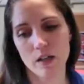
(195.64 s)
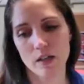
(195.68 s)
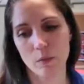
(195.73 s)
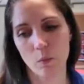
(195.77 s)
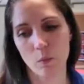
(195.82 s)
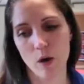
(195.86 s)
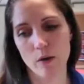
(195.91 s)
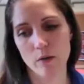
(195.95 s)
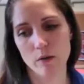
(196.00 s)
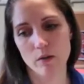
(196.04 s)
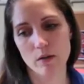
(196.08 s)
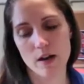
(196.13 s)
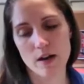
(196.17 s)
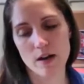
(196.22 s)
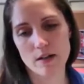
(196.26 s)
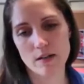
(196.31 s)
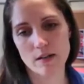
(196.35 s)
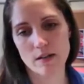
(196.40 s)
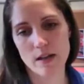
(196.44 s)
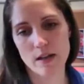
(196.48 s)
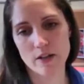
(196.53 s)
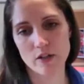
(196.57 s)
what
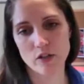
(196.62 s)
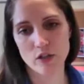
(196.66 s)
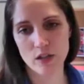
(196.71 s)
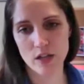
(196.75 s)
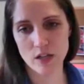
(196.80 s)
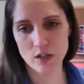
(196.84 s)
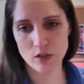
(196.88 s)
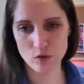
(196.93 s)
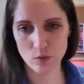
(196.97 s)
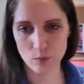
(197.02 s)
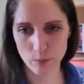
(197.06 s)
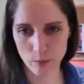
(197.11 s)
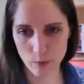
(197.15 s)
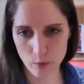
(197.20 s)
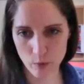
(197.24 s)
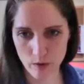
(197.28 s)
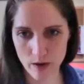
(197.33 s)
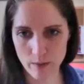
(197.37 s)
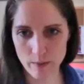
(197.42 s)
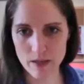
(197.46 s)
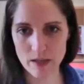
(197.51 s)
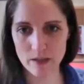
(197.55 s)
educational
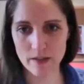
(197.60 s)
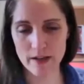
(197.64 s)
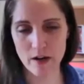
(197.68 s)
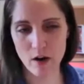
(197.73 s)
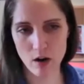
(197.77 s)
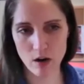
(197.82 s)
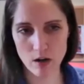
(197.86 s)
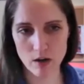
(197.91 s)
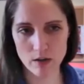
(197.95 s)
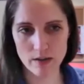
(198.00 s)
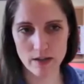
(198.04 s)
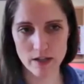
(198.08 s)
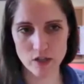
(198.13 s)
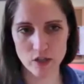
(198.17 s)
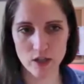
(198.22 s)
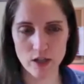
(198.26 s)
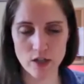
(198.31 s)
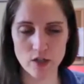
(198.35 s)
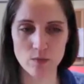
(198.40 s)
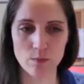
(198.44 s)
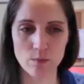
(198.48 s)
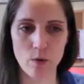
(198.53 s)
programming, like art
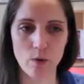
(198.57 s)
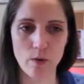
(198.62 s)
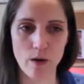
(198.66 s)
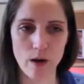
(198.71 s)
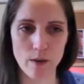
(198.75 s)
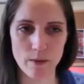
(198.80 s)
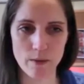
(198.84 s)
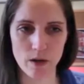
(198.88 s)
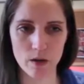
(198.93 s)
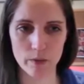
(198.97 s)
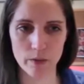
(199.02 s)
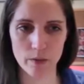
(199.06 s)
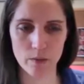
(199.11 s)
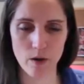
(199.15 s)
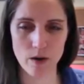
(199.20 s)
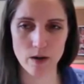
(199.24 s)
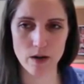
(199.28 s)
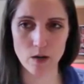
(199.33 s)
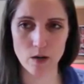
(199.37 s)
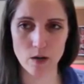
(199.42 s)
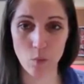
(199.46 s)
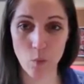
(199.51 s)
education programming, are we
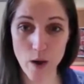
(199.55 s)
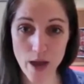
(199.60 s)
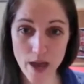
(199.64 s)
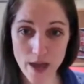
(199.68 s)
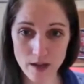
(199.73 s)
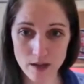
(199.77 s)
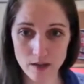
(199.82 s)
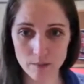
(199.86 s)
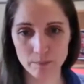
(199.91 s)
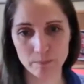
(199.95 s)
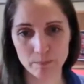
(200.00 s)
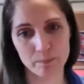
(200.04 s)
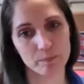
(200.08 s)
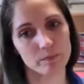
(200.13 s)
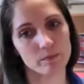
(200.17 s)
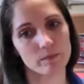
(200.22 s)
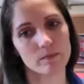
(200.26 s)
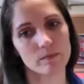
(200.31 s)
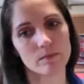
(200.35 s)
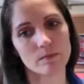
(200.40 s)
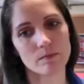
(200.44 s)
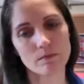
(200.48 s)
running when?
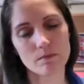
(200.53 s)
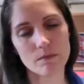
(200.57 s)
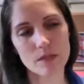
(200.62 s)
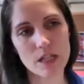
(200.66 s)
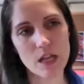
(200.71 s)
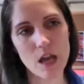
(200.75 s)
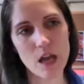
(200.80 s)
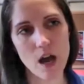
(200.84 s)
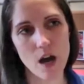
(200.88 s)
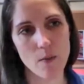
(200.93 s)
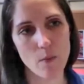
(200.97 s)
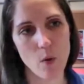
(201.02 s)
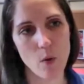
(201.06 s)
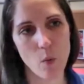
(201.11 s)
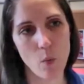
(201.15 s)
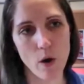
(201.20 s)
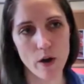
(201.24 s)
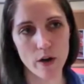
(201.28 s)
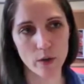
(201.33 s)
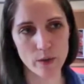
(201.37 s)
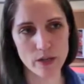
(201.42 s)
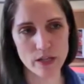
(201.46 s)

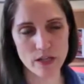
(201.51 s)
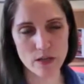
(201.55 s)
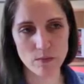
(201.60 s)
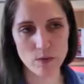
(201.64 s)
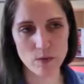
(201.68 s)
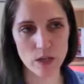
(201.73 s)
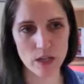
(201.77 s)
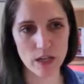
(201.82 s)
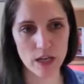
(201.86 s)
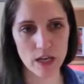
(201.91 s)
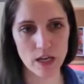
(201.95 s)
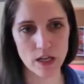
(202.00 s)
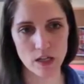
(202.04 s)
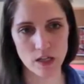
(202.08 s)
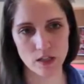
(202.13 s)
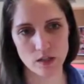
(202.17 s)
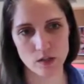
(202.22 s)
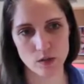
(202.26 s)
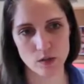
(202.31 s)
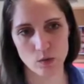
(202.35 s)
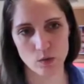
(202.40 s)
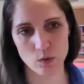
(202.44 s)
What are we communicating
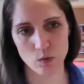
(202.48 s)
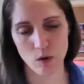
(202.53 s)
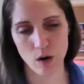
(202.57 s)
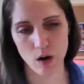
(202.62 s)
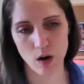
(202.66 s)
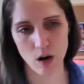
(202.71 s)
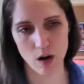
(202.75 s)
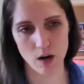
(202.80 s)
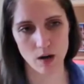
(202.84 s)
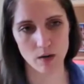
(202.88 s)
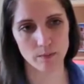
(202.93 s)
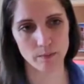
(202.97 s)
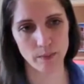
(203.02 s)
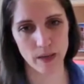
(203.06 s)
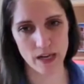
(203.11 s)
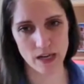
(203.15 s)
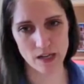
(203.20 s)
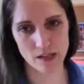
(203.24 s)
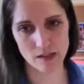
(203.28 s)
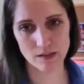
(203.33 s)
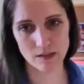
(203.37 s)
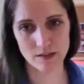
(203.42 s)
to our
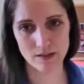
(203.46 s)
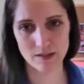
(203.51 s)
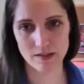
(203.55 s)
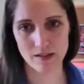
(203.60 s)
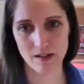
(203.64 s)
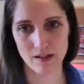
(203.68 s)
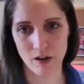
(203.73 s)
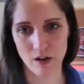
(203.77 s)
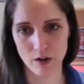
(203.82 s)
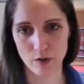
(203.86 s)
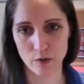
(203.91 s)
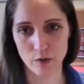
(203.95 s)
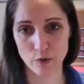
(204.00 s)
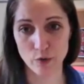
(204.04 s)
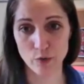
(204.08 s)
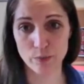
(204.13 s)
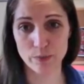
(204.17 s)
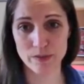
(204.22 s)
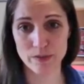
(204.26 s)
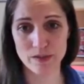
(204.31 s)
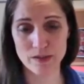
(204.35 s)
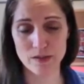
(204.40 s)
base, our
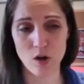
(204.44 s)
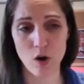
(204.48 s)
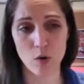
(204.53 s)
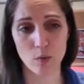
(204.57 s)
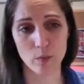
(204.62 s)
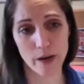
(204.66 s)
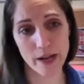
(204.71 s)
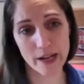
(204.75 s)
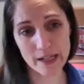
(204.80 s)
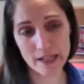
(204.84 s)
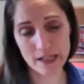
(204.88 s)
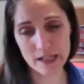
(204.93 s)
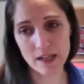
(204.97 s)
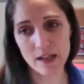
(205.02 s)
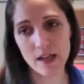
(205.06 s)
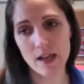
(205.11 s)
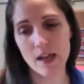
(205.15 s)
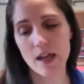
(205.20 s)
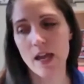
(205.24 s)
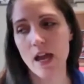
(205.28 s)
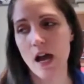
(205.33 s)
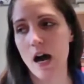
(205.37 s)
groups already?
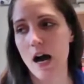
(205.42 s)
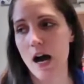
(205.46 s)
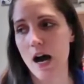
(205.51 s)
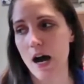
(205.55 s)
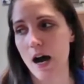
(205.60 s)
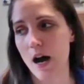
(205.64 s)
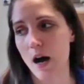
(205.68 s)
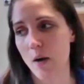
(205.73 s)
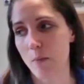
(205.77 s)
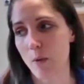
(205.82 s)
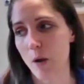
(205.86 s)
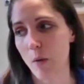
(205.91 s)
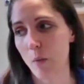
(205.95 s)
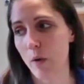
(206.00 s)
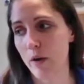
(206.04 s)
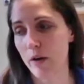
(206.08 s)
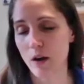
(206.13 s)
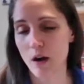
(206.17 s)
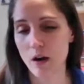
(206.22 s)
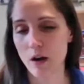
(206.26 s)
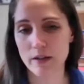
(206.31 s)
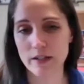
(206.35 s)
What
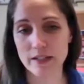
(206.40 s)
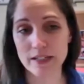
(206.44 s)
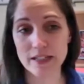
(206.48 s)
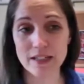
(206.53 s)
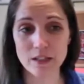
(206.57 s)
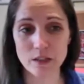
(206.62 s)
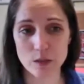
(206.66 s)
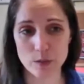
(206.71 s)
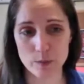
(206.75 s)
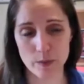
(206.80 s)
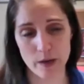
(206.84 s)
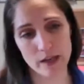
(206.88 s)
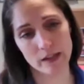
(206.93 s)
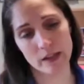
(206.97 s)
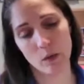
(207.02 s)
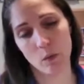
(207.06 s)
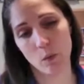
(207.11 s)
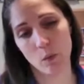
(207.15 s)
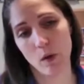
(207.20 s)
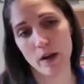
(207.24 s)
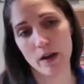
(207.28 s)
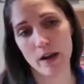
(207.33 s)
are our needs, right? Like
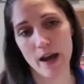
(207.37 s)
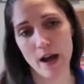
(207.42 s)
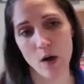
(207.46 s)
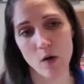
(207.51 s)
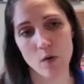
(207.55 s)
what